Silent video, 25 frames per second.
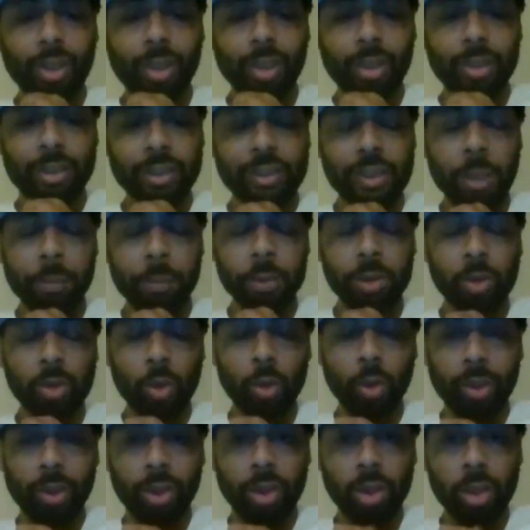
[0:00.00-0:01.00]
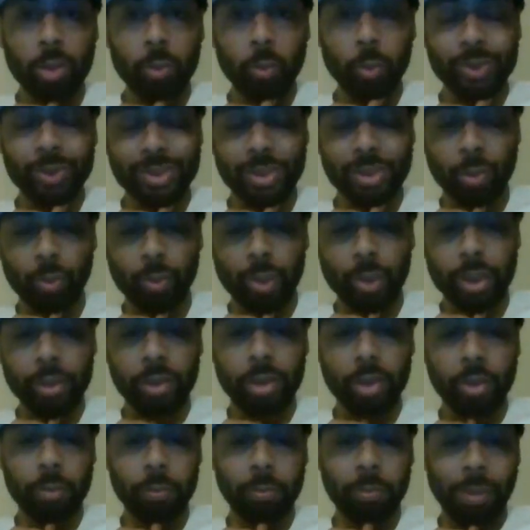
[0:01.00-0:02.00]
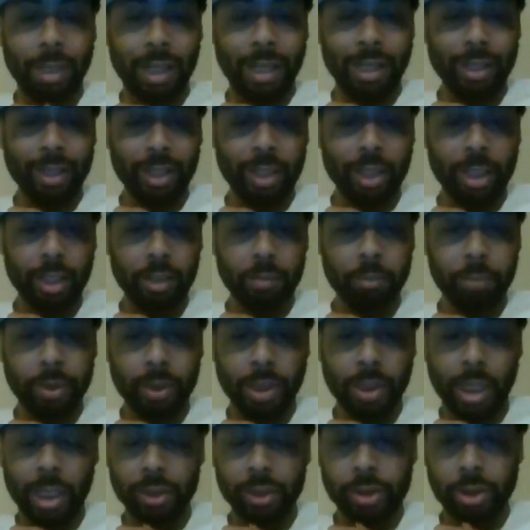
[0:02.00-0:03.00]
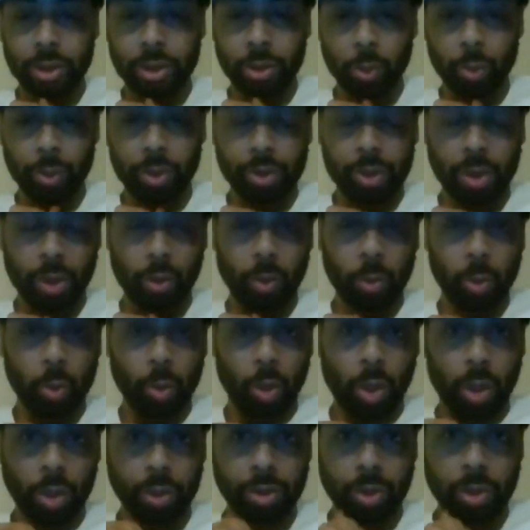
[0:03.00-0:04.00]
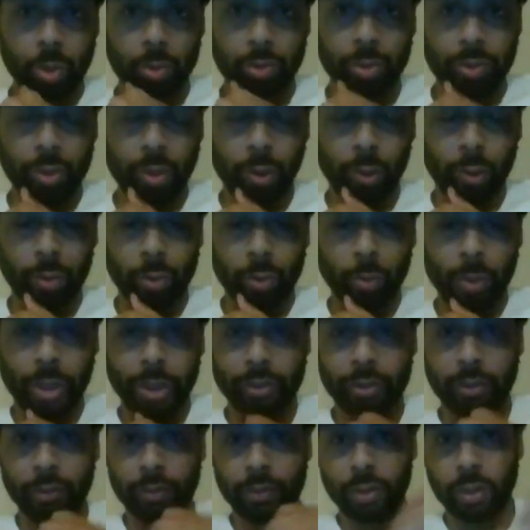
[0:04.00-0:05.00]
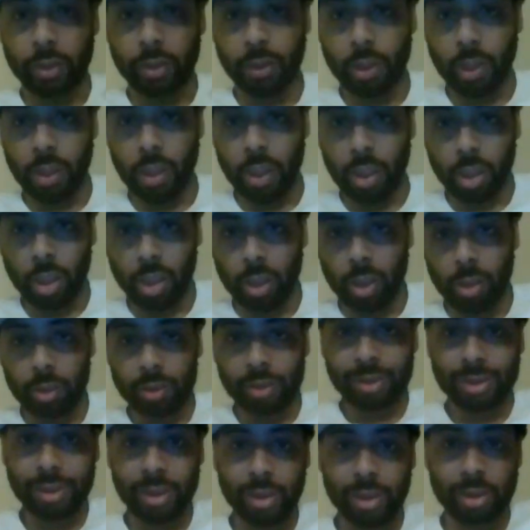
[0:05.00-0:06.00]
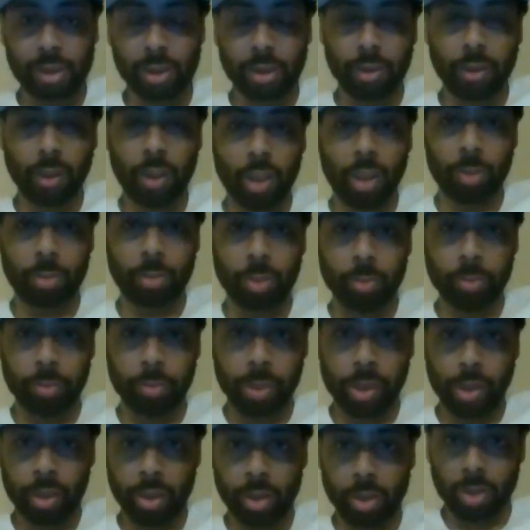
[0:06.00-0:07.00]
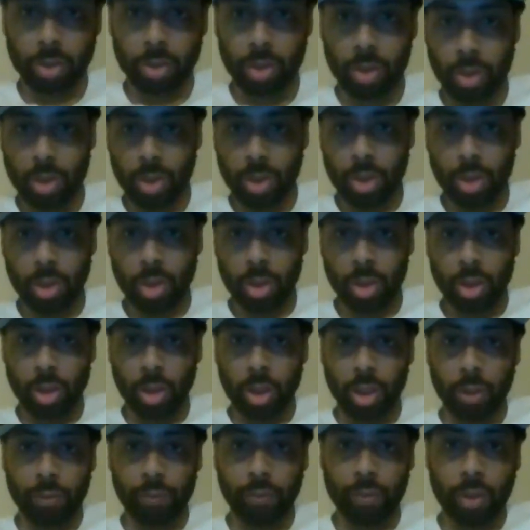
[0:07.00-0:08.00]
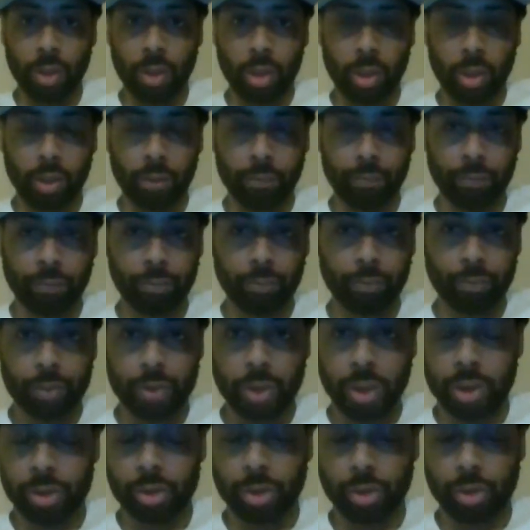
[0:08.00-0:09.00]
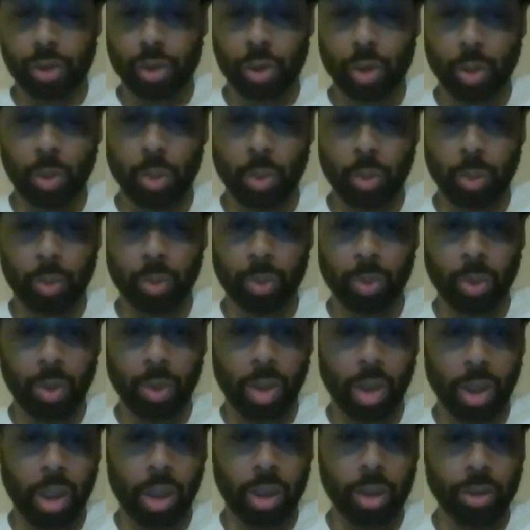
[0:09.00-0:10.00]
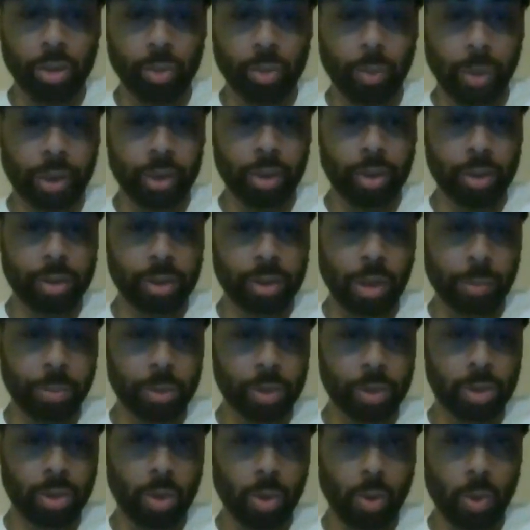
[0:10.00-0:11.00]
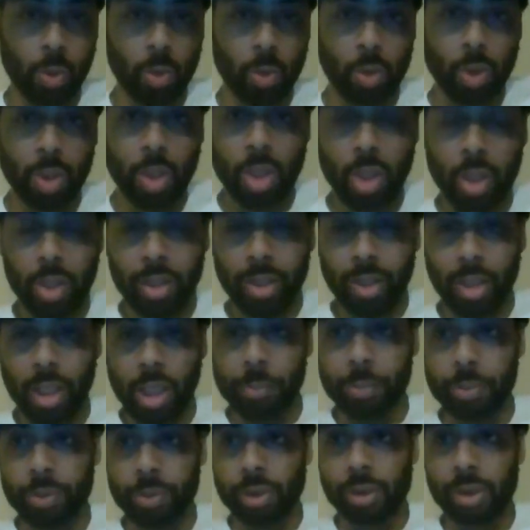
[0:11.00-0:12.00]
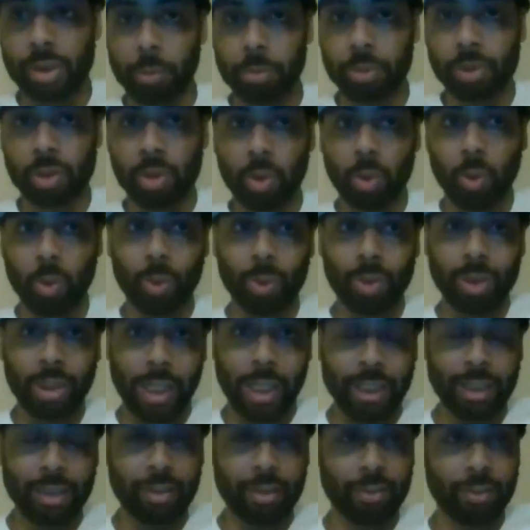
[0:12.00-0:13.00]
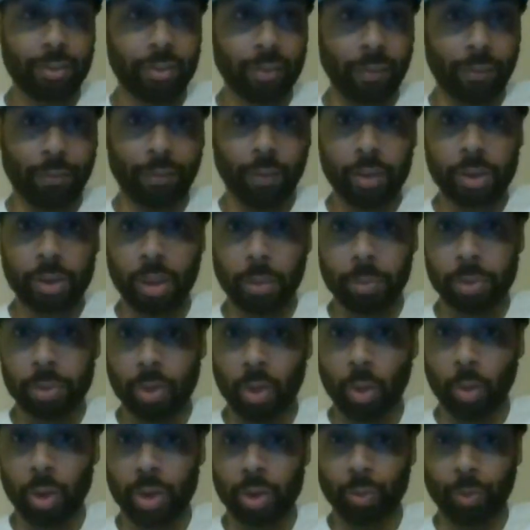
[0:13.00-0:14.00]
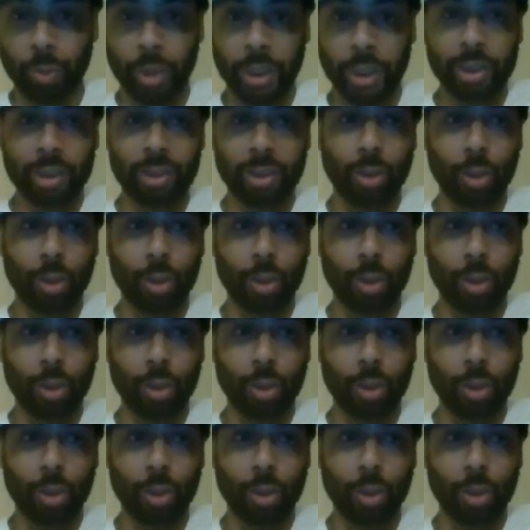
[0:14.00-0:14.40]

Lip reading: This episode, again, was directed by Ed Bianchi, who also directed the season premiere of season 2. He directed this episode. This episode, like the first episode, was ranked